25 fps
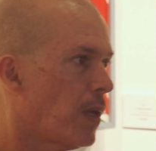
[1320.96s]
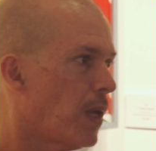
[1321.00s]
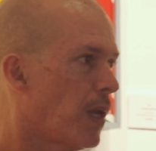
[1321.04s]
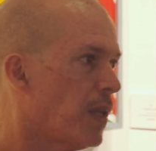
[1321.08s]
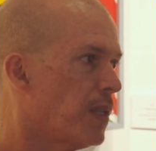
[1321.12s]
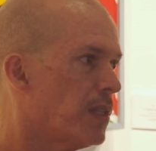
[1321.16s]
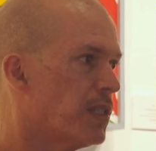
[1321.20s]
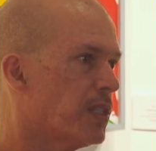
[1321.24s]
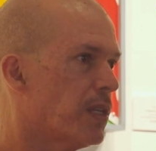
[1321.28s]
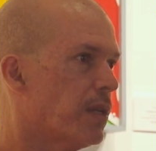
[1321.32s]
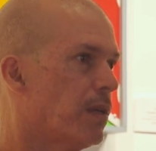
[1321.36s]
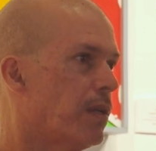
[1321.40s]

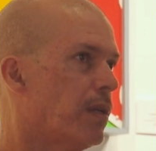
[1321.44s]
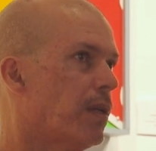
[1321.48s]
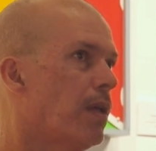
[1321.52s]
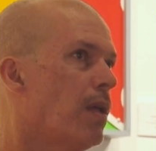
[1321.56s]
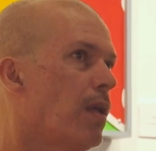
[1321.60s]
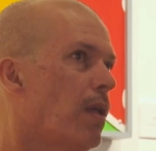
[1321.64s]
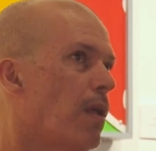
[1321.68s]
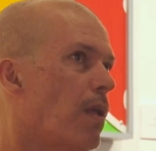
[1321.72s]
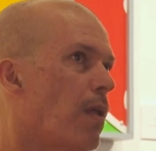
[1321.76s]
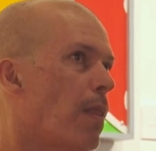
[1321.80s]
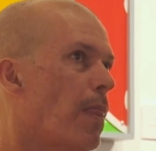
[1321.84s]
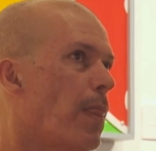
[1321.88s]
And so
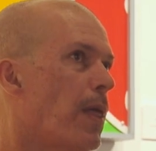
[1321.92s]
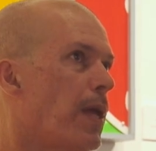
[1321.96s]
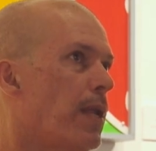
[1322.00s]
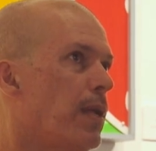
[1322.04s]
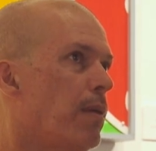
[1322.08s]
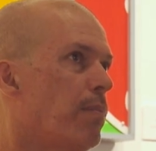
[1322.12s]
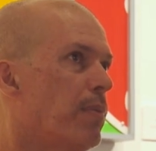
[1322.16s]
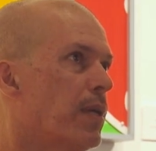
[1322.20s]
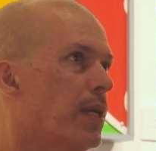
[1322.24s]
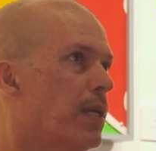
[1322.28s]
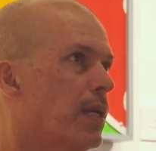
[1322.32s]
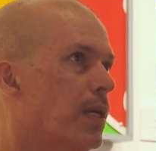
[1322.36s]
then
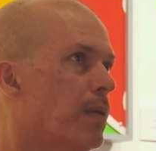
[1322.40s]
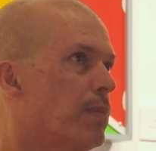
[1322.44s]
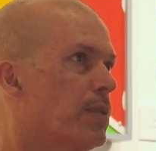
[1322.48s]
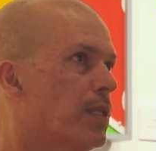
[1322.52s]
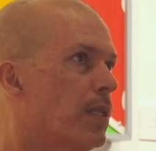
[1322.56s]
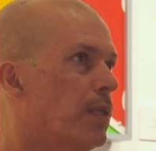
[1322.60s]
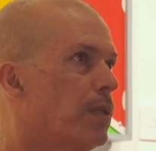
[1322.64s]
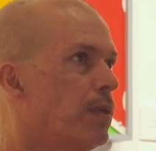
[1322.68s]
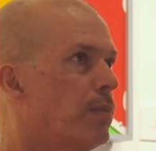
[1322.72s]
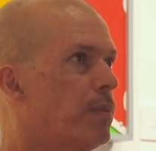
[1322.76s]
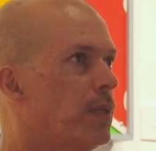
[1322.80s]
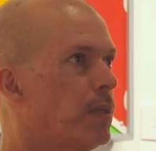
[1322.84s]
it becomes
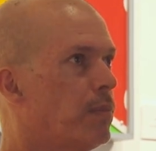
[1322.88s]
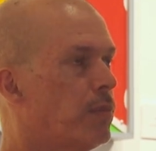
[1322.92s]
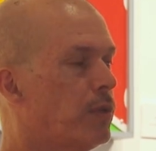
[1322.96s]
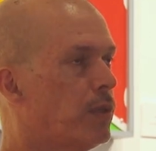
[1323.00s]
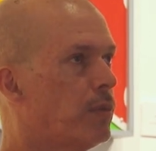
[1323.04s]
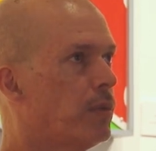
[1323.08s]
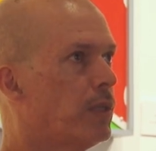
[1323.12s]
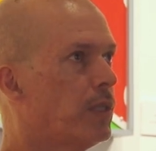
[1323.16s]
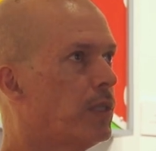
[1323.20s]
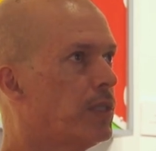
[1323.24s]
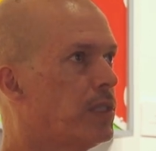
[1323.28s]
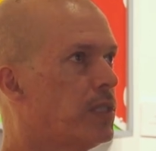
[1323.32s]
a little bit
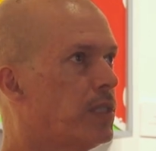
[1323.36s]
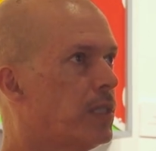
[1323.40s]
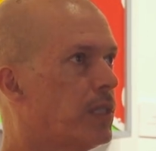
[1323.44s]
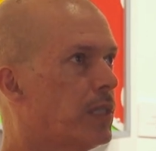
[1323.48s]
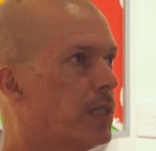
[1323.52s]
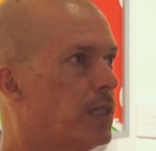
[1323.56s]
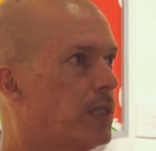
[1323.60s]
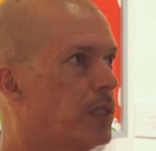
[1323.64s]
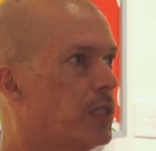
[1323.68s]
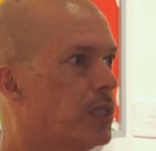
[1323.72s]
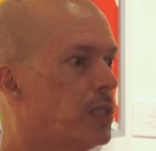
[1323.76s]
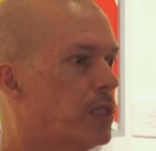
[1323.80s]
more realistic
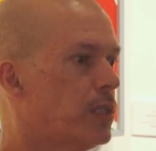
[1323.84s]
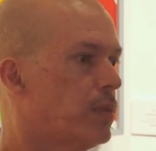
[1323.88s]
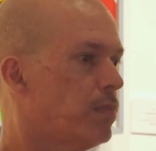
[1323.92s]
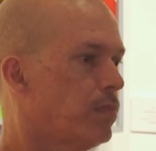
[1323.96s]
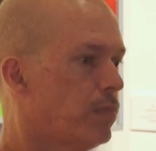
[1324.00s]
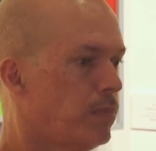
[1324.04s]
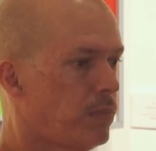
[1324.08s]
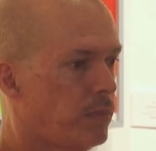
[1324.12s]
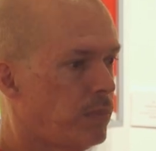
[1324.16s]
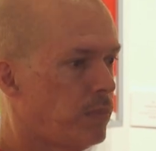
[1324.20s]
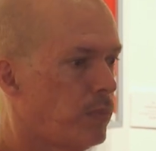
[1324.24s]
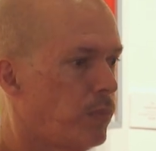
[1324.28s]
than just
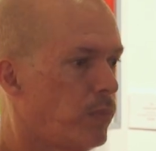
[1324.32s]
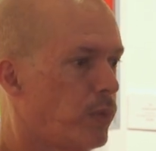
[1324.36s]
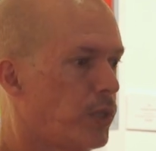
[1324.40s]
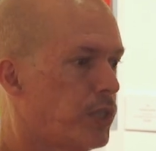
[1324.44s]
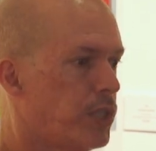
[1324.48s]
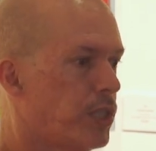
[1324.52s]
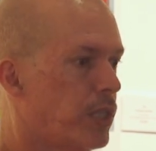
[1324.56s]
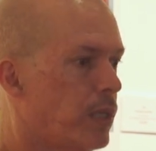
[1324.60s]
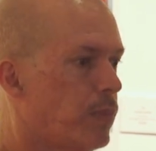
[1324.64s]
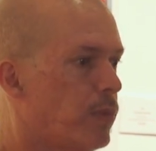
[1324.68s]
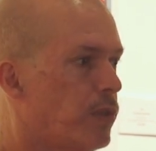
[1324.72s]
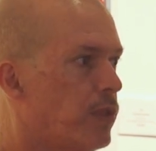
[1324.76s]

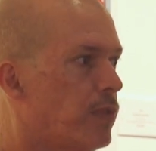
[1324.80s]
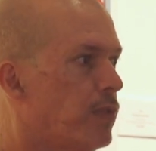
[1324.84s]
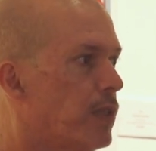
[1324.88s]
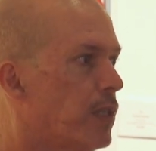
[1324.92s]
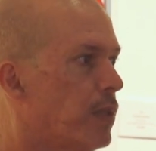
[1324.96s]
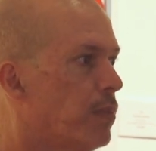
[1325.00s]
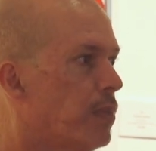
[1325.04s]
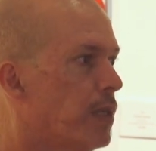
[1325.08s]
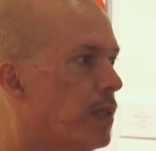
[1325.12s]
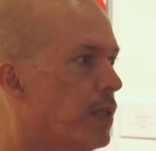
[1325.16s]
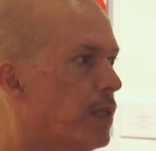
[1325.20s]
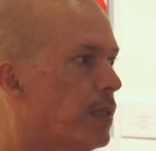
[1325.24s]
watching a movie
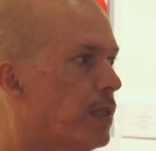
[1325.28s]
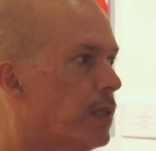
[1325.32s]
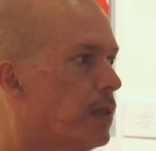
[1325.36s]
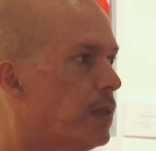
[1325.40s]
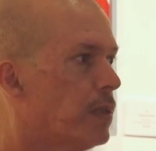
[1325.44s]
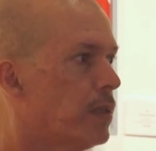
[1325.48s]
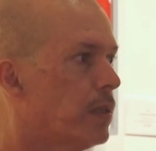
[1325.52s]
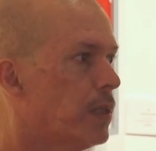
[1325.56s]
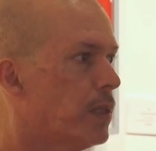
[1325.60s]
about it.